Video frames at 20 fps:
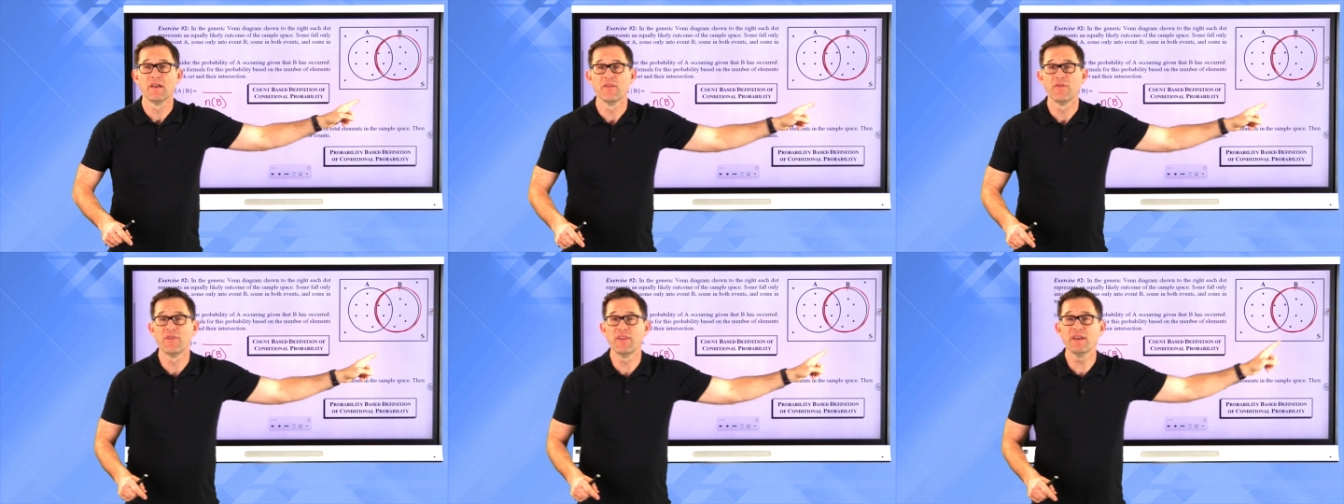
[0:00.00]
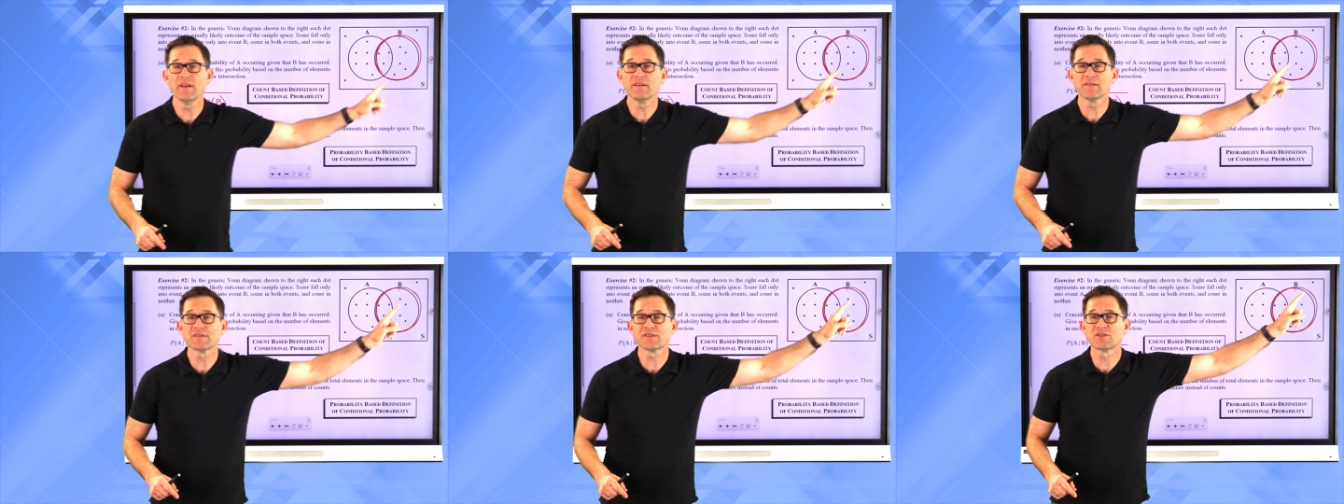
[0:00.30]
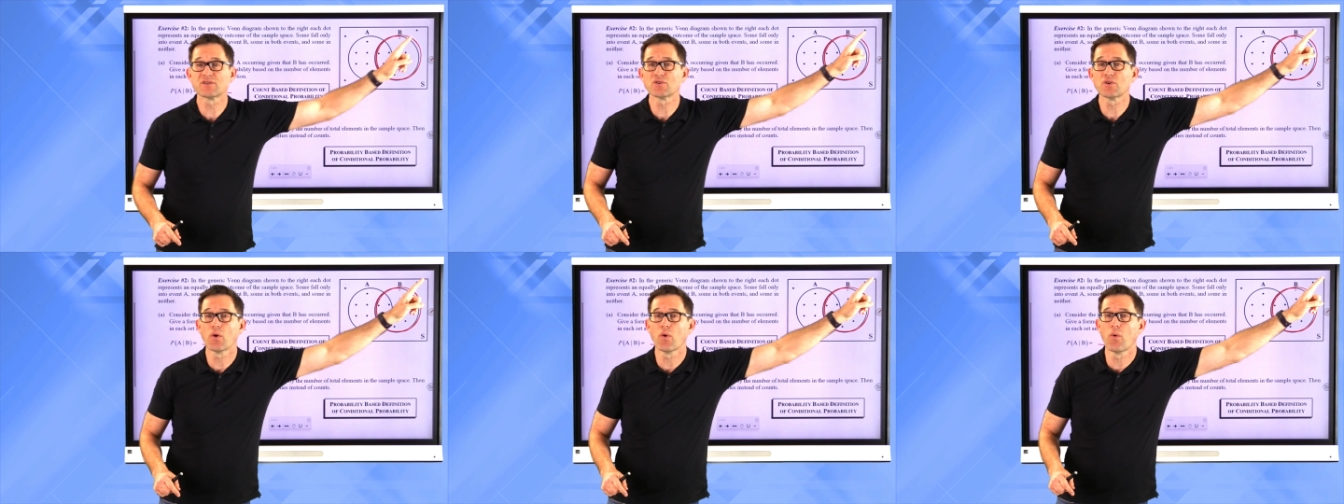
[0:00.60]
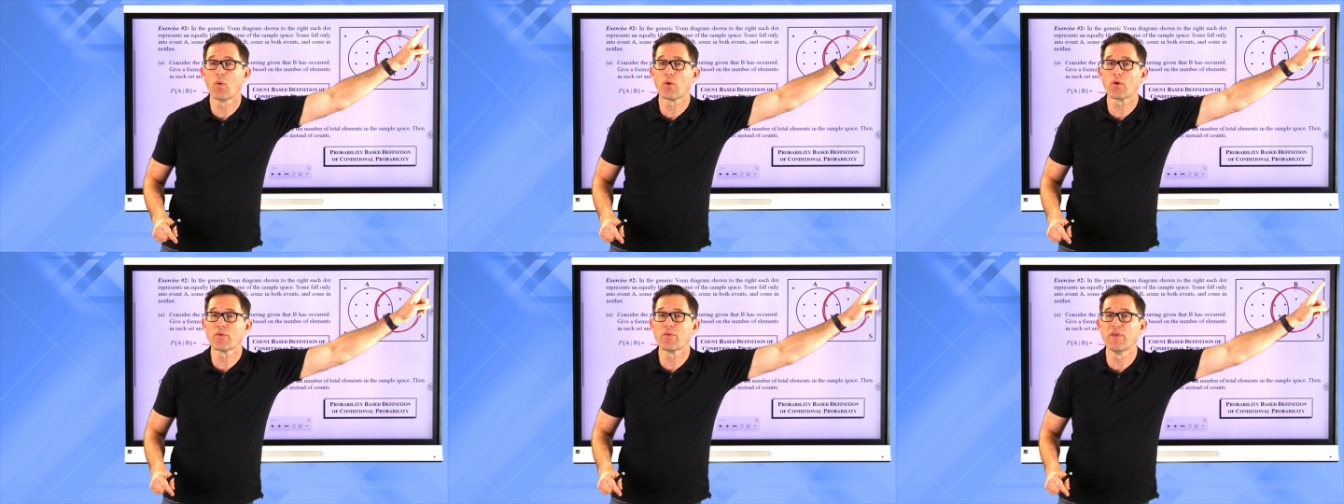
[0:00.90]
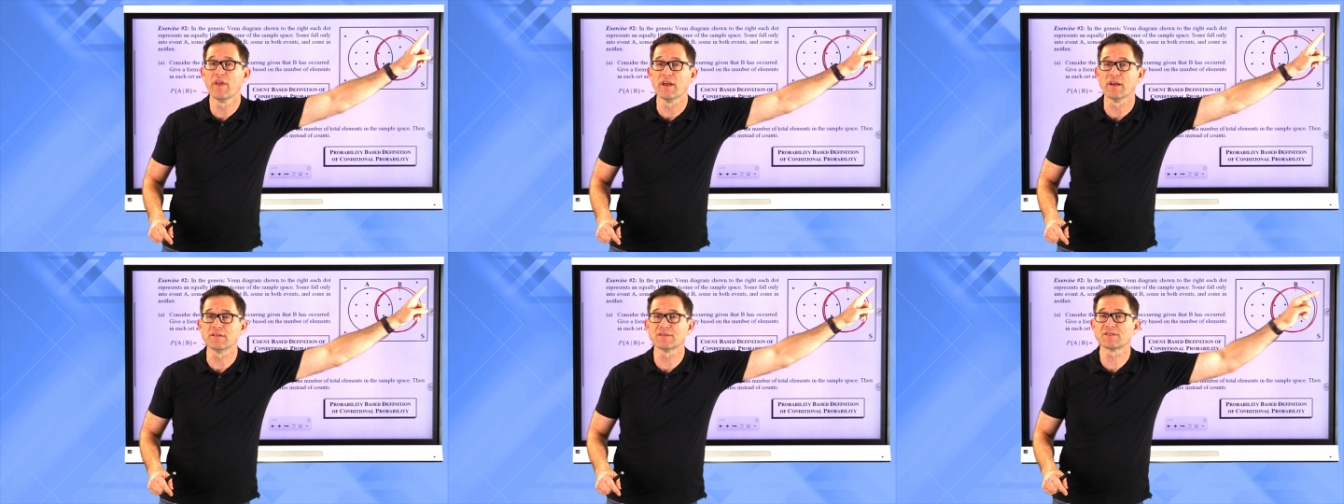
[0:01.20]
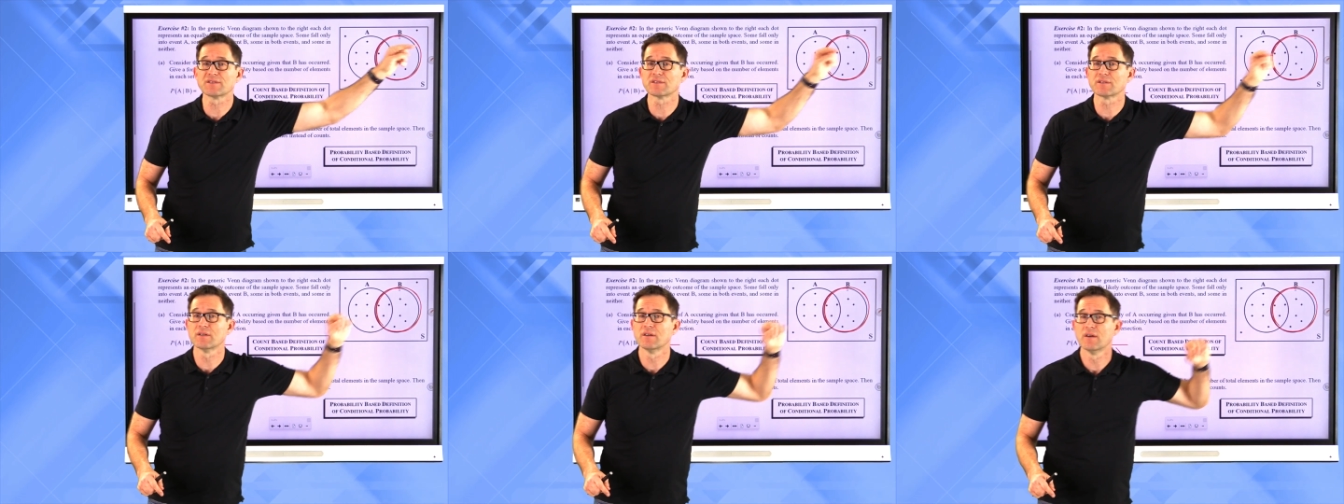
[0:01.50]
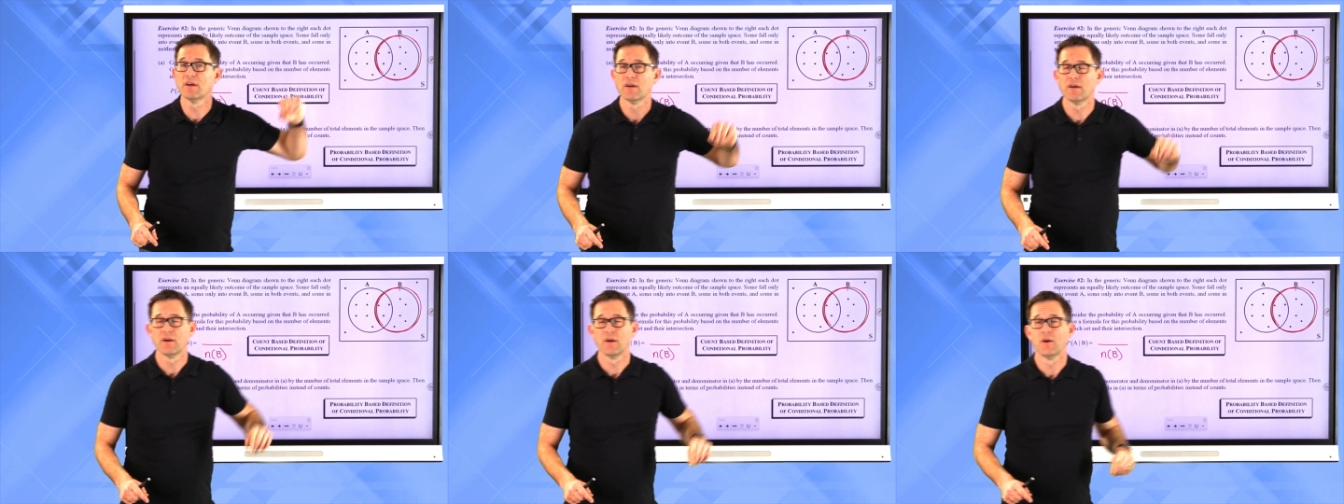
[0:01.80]
this, or this,
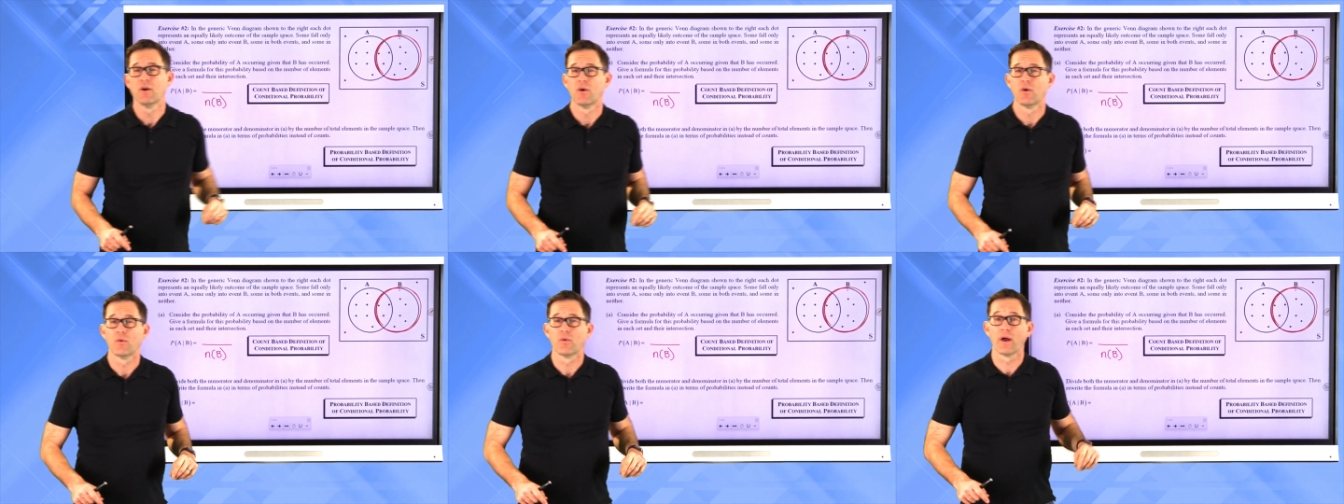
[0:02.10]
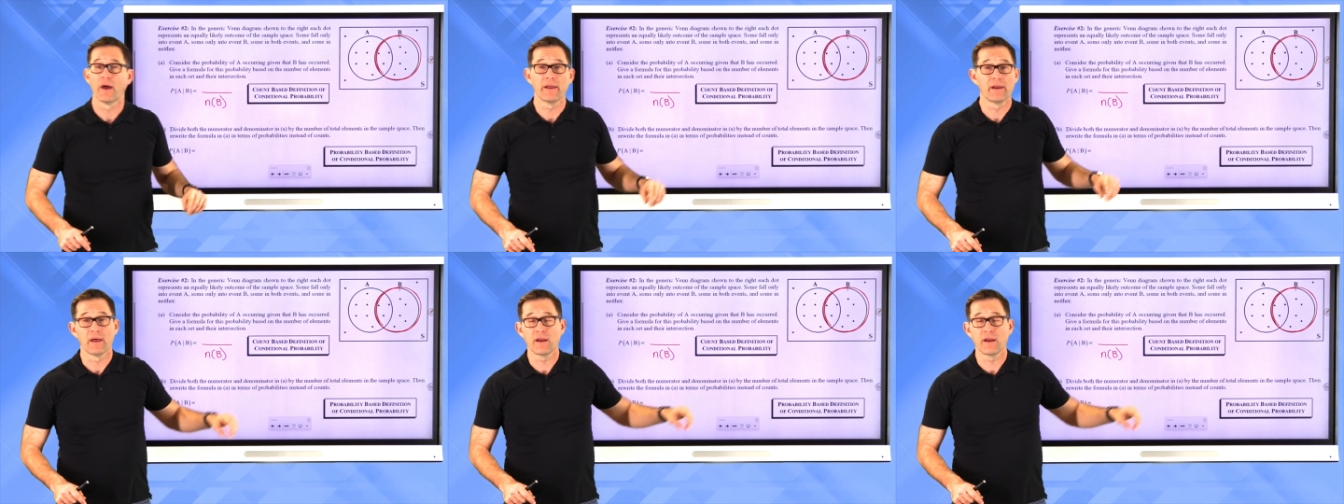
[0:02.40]
right?